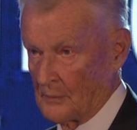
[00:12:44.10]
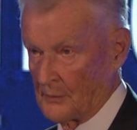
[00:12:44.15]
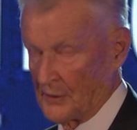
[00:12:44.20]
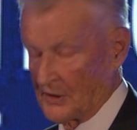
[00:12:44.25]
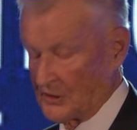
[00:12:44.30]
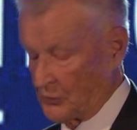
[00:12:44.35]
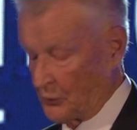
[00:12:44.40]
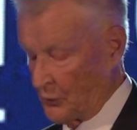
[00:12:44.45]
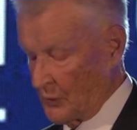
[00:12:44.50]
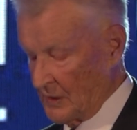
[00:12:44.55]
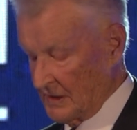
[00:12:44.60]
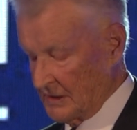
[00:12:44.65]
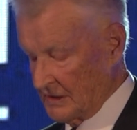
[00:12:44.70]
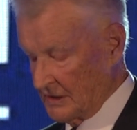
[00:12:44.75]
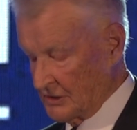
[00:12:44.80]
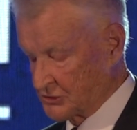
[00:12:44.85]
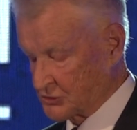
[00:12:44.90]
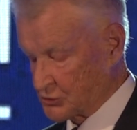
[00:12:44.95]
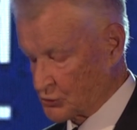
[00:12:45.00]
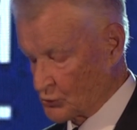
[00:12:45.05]
between
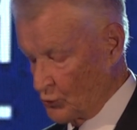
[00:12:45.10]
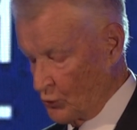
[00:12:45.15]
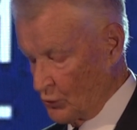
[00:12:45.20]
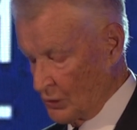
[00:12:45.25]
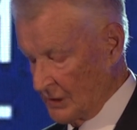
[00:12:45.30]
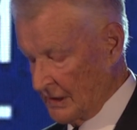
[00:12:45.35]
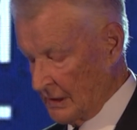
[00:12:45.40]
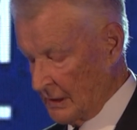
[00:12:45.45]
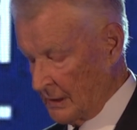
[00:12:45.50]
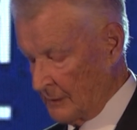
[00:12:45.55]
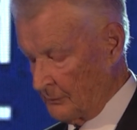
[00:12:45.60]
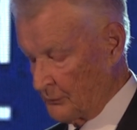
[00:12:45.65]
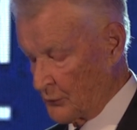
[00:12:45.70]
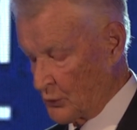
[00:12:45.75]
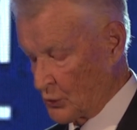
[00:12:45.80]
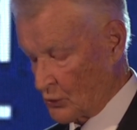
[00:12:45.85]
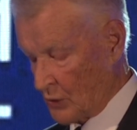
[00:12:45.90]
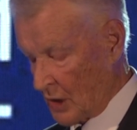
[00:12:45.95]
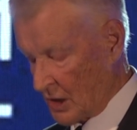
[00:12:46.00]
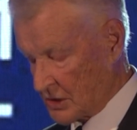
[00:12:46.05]
its ruling
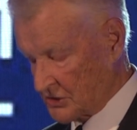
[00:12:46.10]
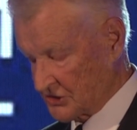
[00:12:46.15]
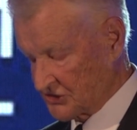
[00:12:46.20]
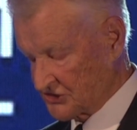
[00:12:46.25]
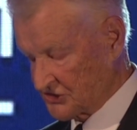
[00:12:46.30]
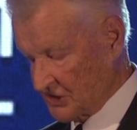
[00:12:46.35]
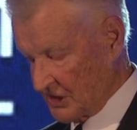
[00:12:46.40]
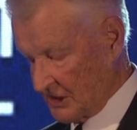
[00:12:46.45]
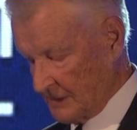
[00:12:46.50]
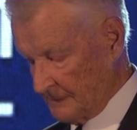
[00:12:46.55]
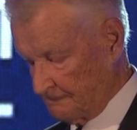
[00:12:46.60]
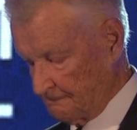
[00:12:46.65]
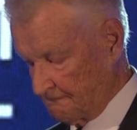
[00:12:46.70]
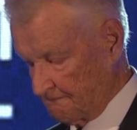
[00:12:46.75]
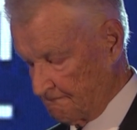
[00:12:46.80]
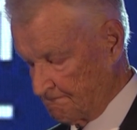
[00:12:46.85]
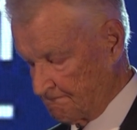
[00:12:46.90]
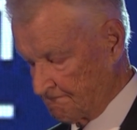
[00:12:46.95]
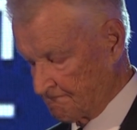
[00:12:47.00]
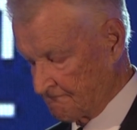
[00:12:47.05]
bureaucracy
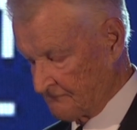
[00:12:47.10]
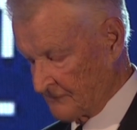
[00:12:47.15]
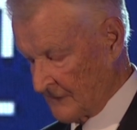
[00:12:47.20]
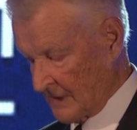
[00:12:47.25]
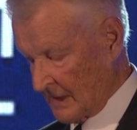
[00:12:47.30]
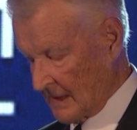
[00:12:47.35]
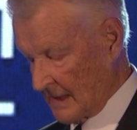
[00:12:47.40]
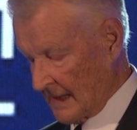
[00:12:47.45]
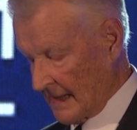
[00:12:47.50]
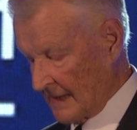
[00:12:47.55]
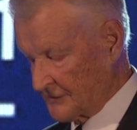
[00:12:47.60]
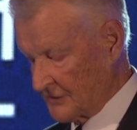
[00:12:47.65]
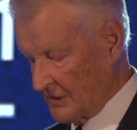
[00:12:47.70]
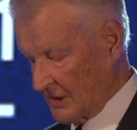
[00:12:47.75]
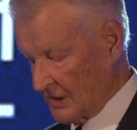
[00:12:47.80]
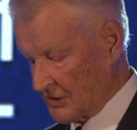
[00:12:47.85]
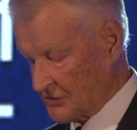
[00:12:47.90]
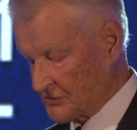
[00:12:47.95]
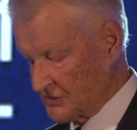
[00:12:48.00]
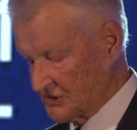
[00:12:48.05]
and the
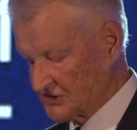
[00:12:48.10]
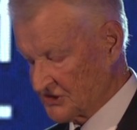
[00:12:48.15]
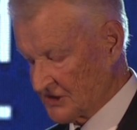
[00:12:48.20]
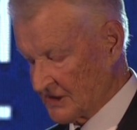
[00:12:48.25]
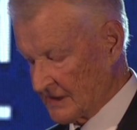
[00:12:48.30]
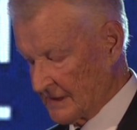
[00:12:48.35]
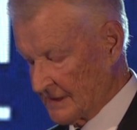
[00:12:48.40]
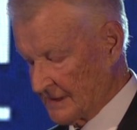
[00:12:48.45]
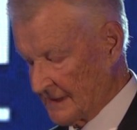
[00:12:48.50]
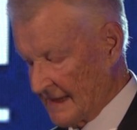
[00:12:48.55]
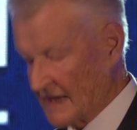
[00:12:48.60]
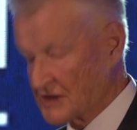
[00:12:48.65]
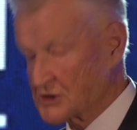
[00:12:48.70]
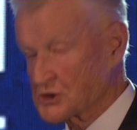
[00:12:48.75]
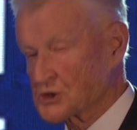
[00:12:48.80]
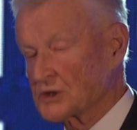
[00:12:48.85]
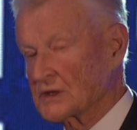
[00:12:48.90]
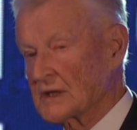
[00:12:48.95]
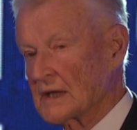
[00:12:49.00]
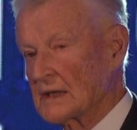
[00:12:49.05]
increasingly
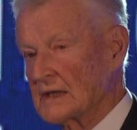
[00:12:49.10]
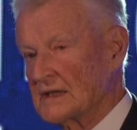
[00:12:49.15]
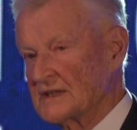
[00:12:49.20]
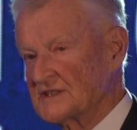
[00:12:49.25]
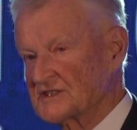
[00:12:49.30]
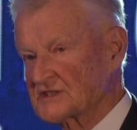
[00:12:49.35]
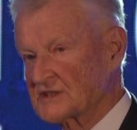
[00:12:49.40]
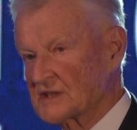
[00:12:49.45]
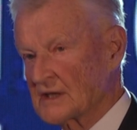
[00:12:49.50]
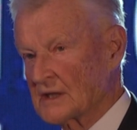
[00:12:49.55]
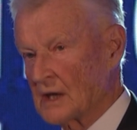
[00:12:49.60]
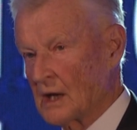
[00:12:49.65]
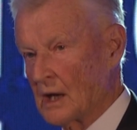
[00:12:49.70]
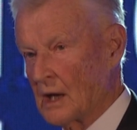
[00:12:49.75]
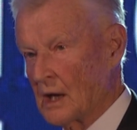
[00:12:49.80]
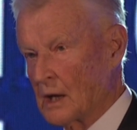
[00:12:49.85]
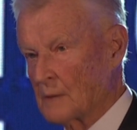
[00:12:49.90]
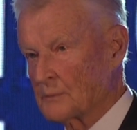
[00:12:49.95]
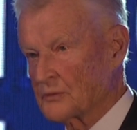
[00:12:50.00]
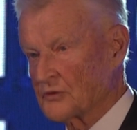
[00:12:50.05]
nationalistic
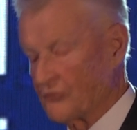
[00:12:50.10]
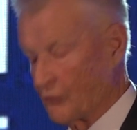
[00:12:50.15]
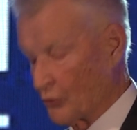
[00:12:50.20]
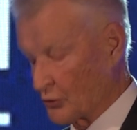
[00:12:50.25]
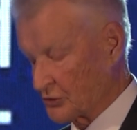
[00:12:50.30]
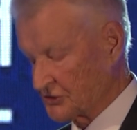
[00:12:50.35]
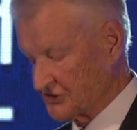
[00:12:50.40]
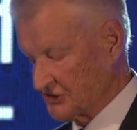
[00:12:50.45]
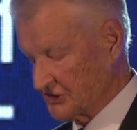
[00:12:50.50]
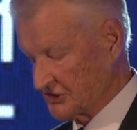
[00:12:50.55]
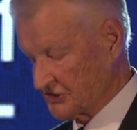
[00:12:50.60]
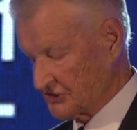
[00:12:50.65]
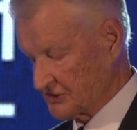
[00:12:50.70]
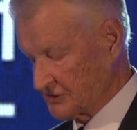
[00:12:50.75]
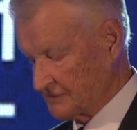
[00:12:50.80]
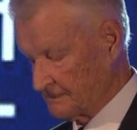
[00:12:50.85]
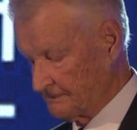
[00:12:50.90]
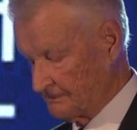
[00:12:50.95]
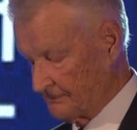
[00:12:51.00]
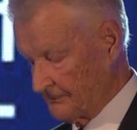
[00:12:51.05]
armed
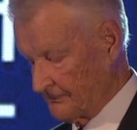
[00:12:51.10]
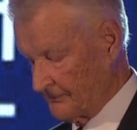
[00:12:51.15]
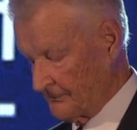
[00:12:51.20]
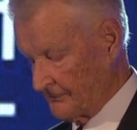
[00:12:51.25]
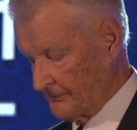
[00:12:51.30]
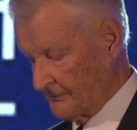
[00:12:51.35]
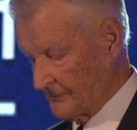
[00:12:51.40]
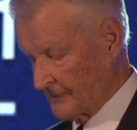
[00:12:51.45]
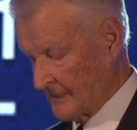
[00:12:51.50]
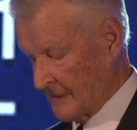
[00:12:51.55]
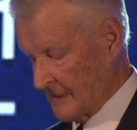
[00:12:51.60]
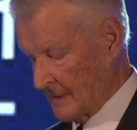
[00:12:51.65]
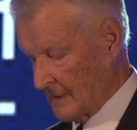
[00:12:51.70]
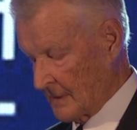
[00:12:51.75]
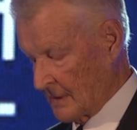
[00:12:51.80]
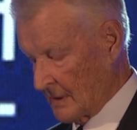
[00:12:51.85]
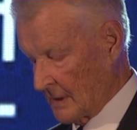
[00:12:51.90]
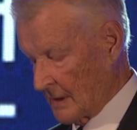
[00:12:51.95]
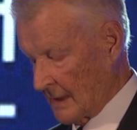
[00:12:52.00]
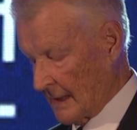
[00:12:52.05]
forces,
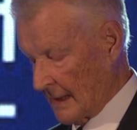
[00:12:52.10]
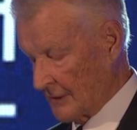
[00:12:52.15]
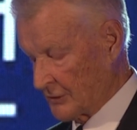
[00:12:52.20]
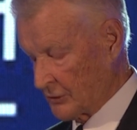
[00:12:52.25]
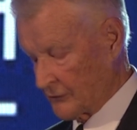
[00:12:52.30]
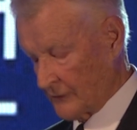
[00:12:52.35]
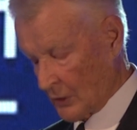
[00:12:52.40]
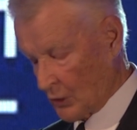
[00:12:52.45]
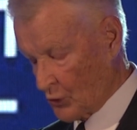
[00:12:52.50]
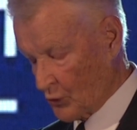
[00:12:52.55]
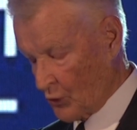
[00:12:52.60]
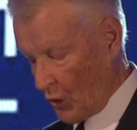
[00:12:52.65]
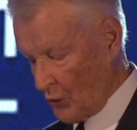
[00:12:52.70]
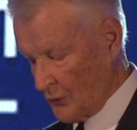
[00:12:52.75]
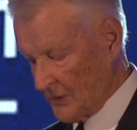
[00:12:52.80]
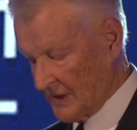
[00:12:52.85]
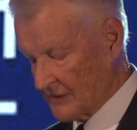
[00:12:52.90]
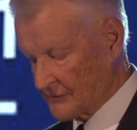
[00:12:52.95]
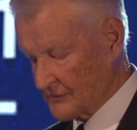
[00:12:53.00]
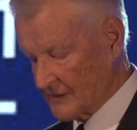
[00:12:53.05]
and of a
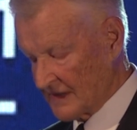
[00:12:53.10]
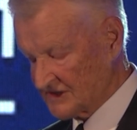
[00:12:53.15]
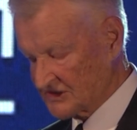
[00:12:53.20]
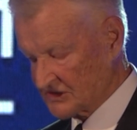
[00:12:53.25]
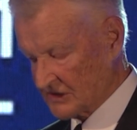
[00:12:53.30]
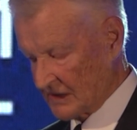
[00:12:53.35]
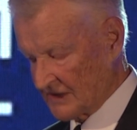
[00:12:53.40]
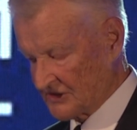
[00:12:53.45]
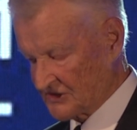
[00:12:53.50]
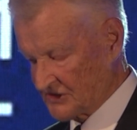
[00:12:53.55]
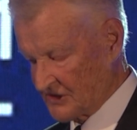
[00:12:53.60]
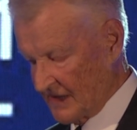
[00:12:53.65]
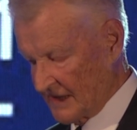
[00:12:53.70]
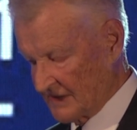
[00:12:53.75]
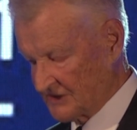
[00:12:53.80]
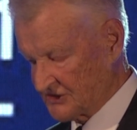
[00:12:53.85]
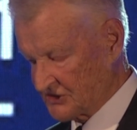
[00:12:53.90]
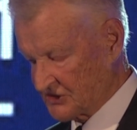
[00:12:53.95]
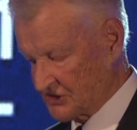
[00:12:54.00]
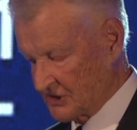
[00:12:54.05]
growing
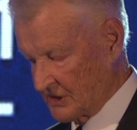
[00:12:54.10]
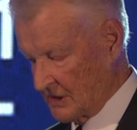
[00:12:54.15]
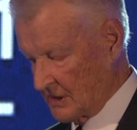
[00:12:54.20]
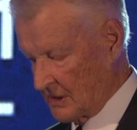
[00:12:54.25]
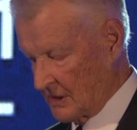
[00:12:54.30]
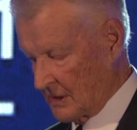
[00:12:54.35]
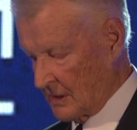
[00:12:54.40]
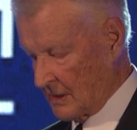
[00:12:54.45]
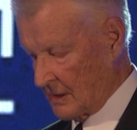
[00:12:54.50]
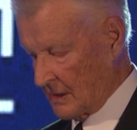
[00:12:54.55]
restlessness